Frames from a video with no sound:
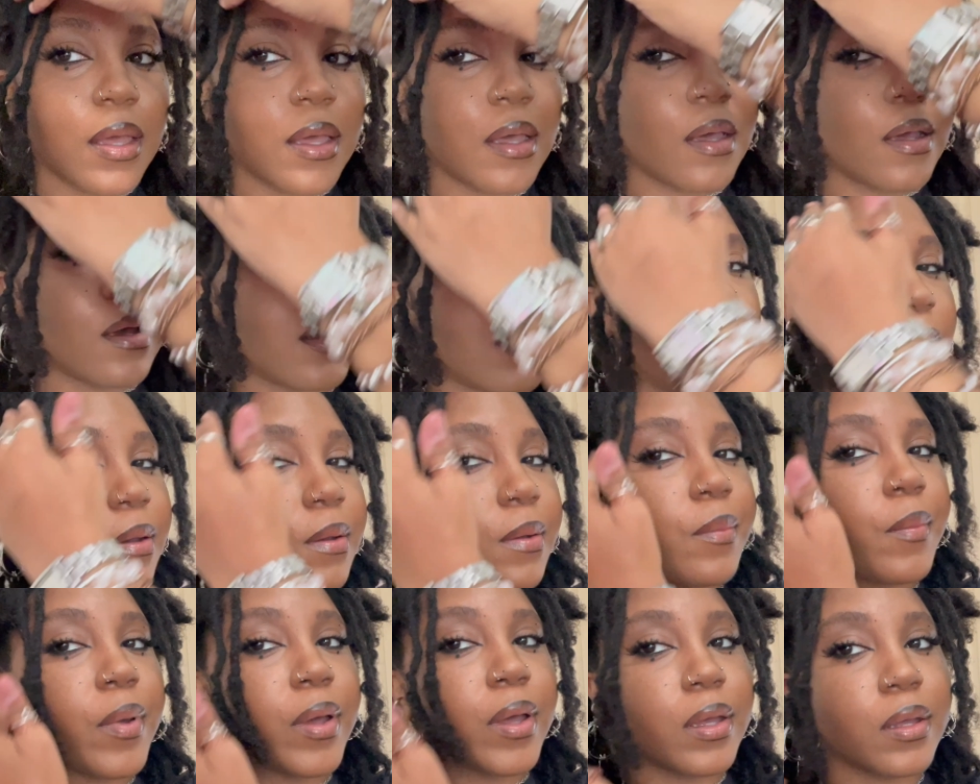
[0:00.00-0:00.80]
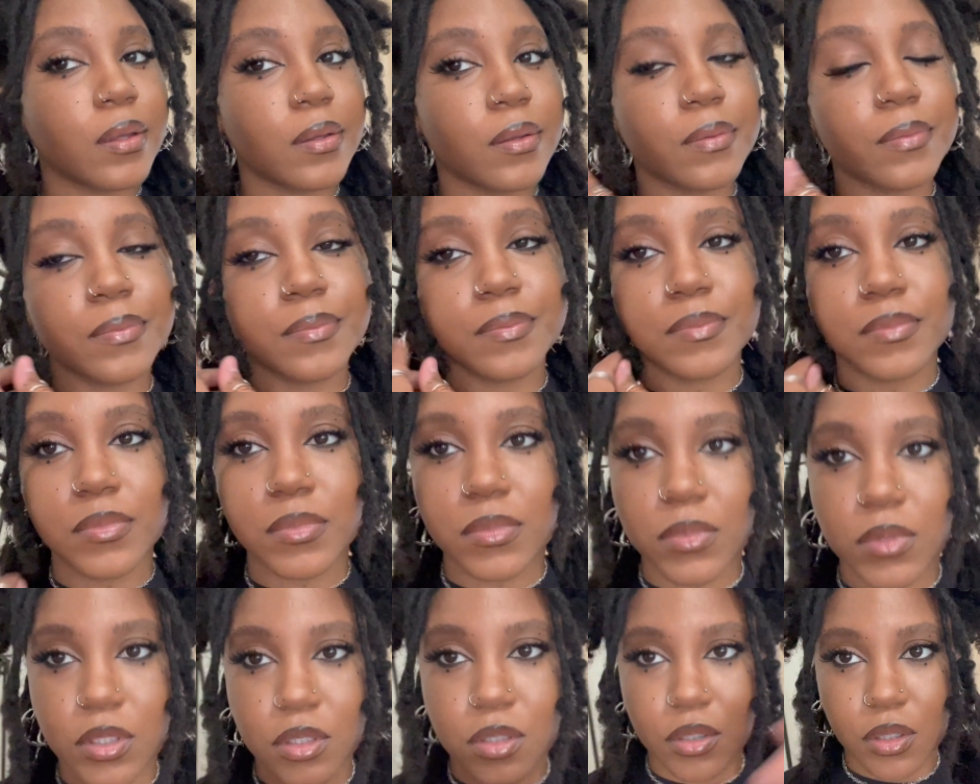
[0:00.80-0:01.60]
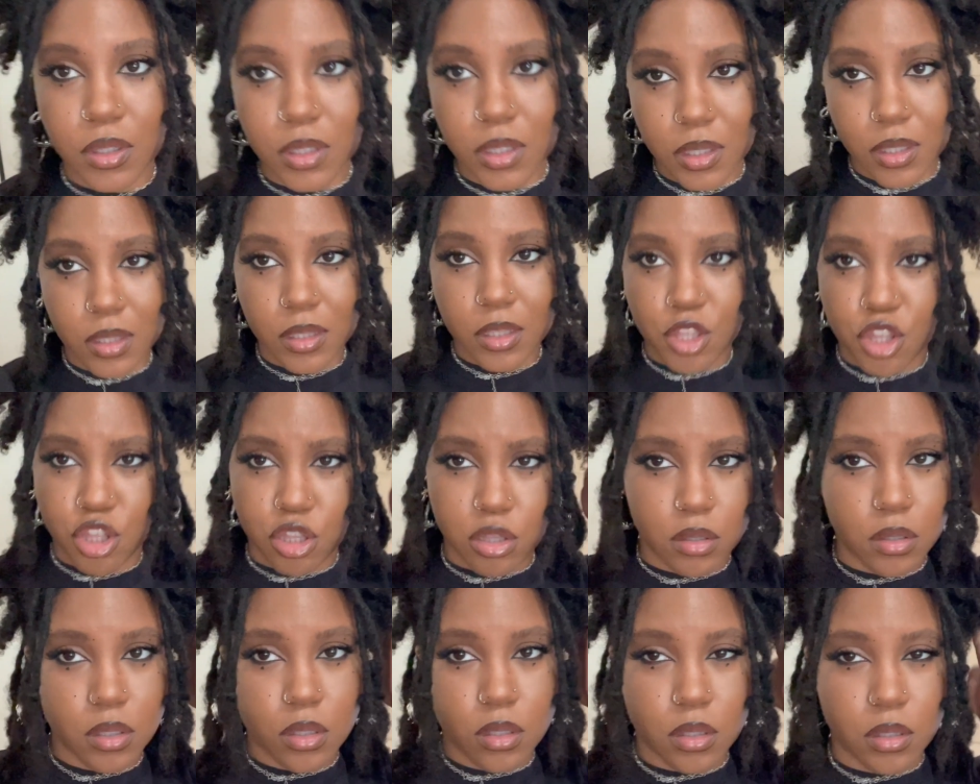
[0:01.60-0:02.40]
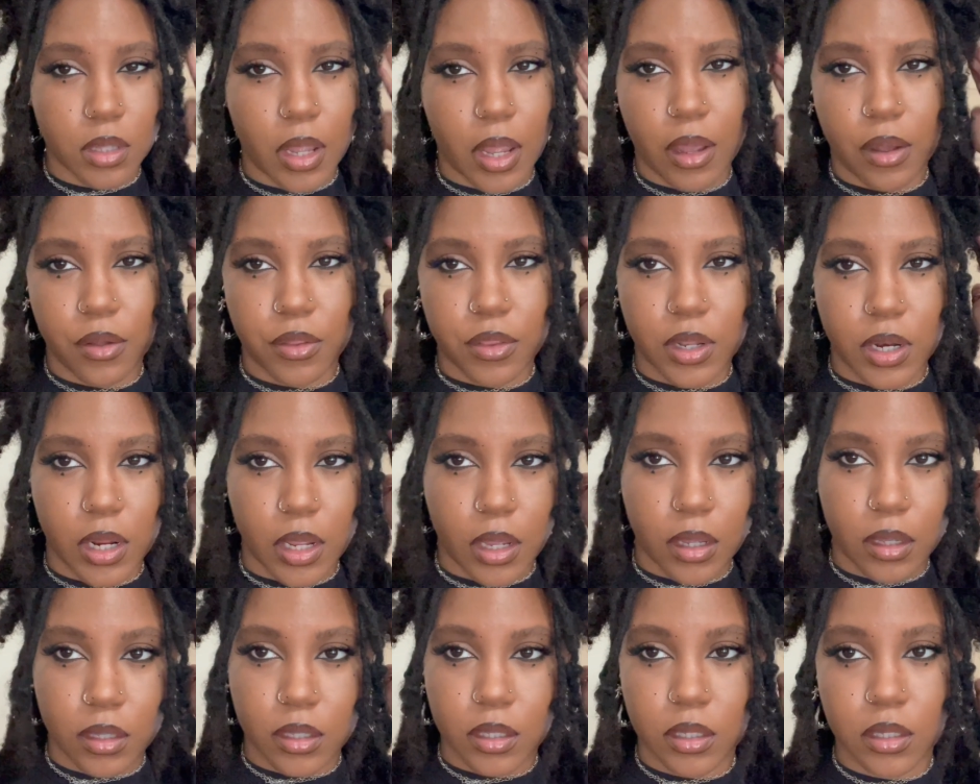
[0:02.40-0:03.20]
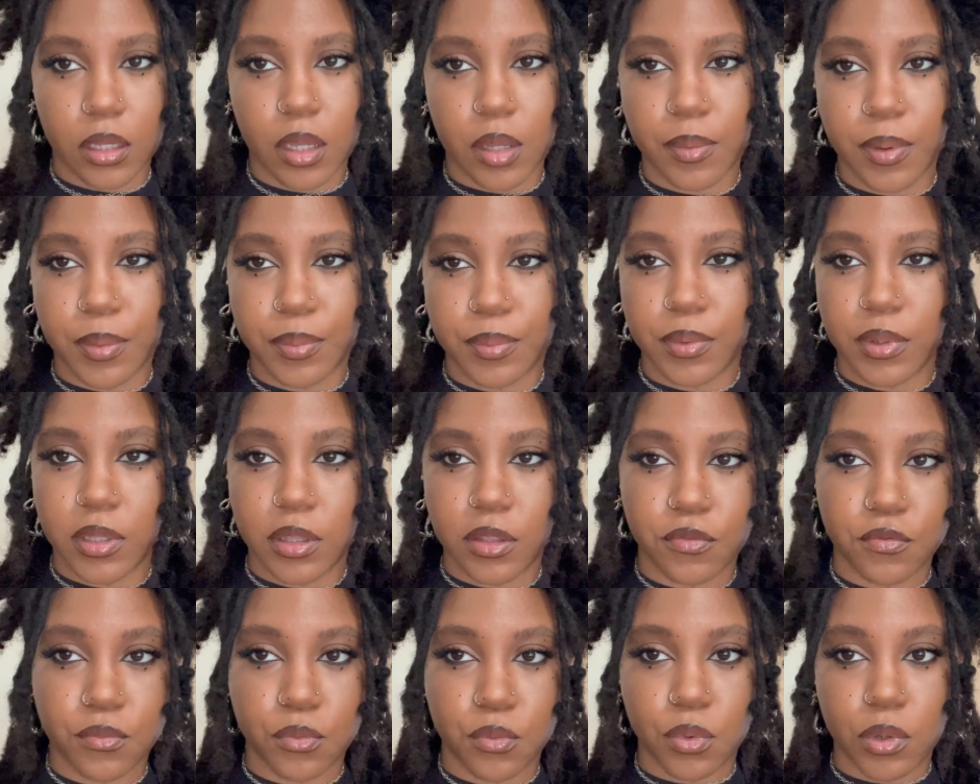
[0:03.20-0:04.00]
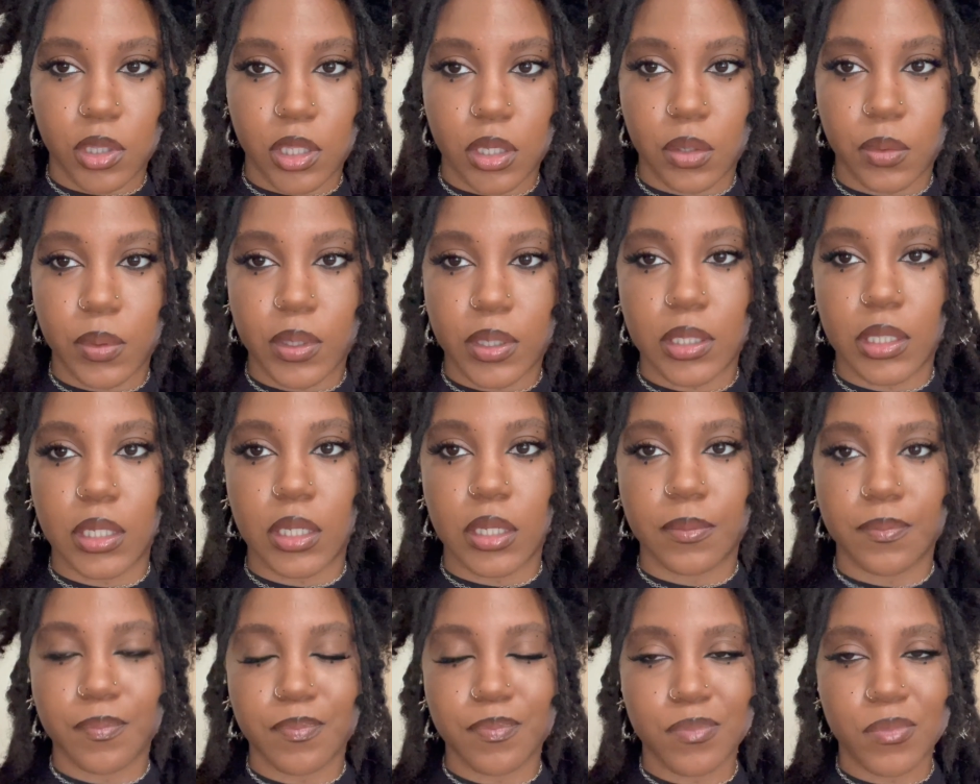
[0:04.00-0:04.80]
So this is just the style that I could come up with really quickly,